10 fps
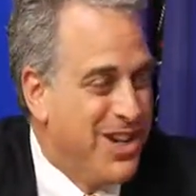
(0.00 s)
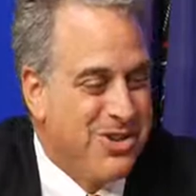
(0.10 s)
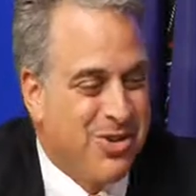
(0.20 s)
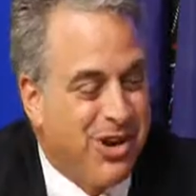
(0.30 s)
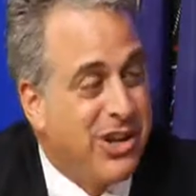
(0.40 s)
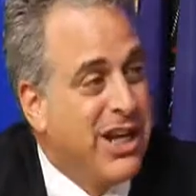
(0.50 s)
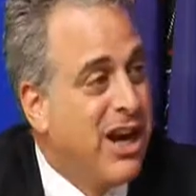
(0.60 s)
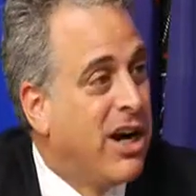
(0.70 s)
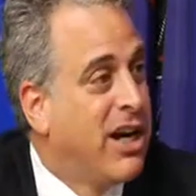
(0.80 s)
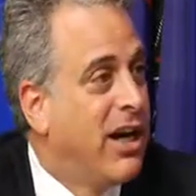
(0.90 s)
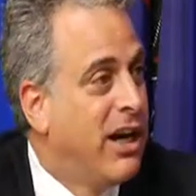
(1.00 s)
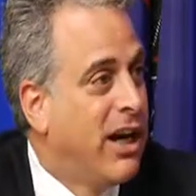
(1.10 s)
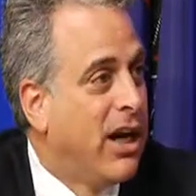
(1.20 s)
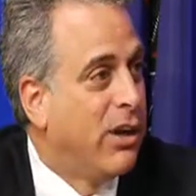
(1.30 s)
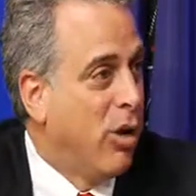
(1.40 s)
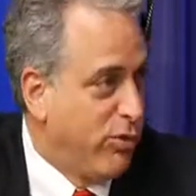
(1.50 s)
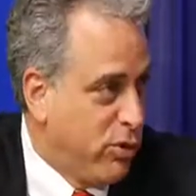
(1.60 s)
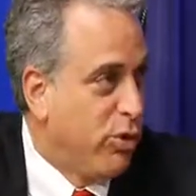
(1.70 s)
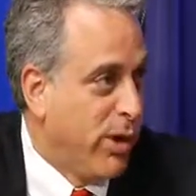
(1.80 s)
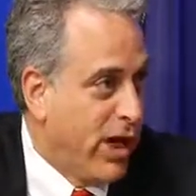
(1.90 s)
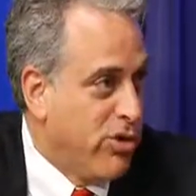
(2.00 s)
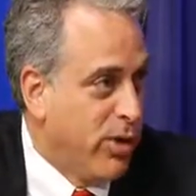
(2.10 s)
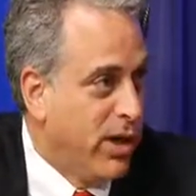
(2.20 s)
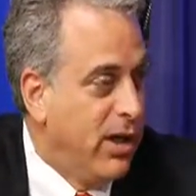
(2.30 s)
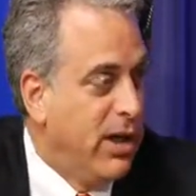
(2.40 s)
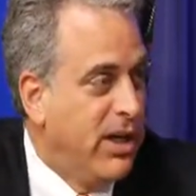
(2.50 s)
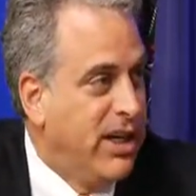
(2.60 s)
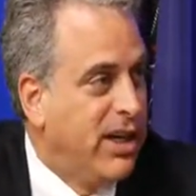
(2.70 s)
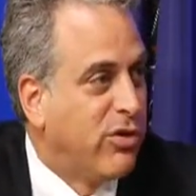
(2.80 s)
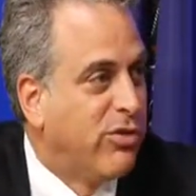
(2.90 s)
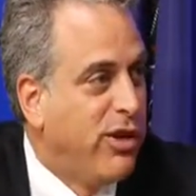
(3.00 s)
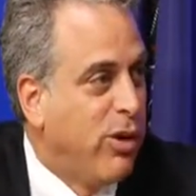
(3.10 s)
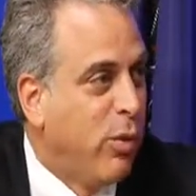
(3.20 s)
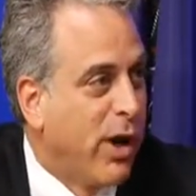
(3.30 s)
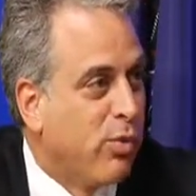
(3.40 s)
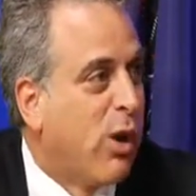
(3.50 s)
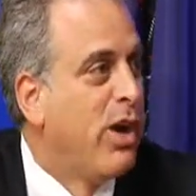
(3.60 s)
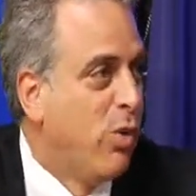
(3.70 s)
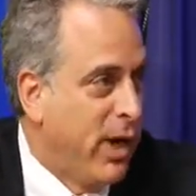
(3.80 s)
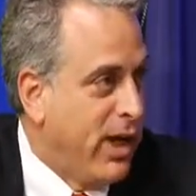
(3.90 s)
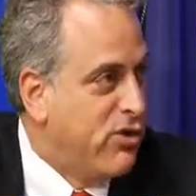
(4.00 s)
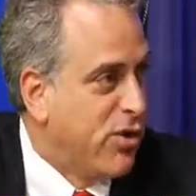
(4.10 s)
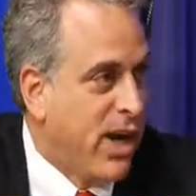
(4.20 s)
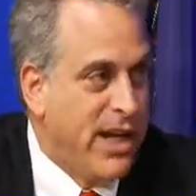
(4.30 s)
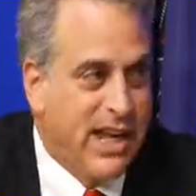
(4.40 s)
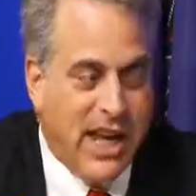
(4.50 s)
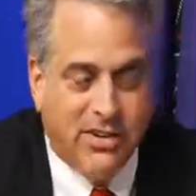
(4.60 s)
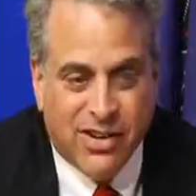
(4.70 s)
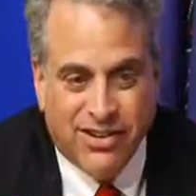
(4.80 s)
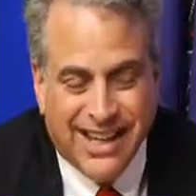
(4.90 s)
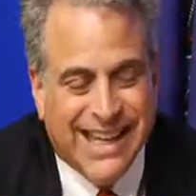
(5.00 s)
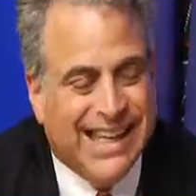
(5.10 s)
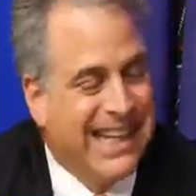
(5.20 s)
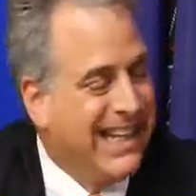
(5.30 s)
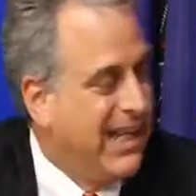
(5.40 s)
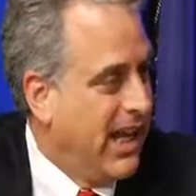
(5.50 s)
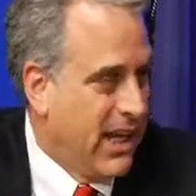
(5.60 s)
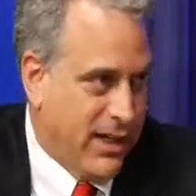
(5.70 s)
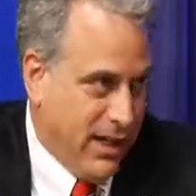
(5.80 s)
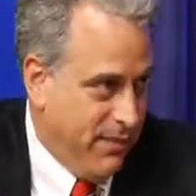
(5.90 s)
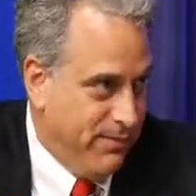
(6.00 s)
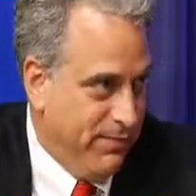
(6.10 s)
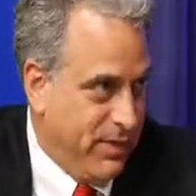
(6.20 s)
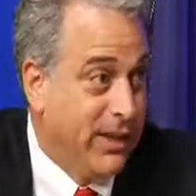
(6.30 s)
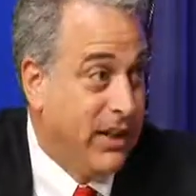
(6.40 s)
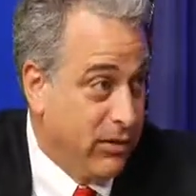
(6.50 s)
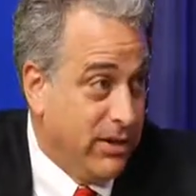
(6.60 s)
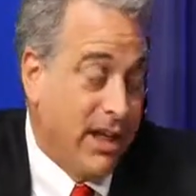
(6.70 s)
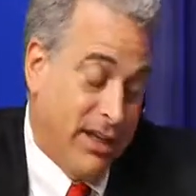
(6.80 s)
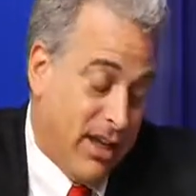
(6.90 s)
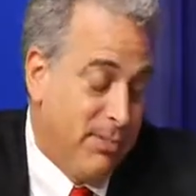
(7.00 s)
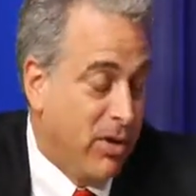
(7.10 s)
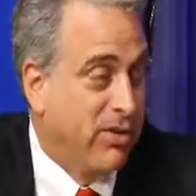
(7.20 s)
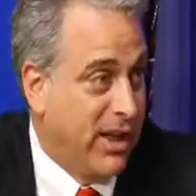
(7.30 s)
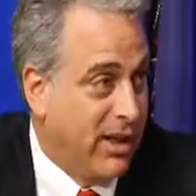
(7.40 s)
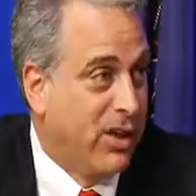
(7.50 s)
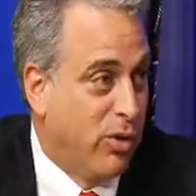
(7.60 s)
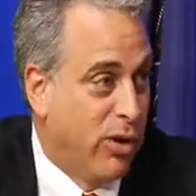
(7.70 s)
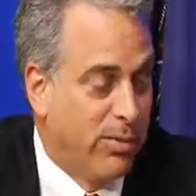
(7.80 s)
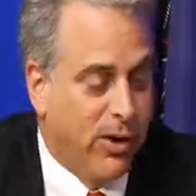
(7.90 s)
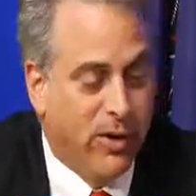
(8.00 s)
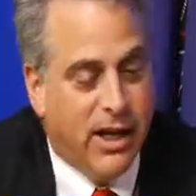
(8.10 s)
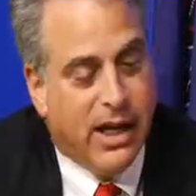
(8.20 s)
So as a young law school graduate, you get your feet wet right away trying cases day and night, literally day and night because they had night court up there.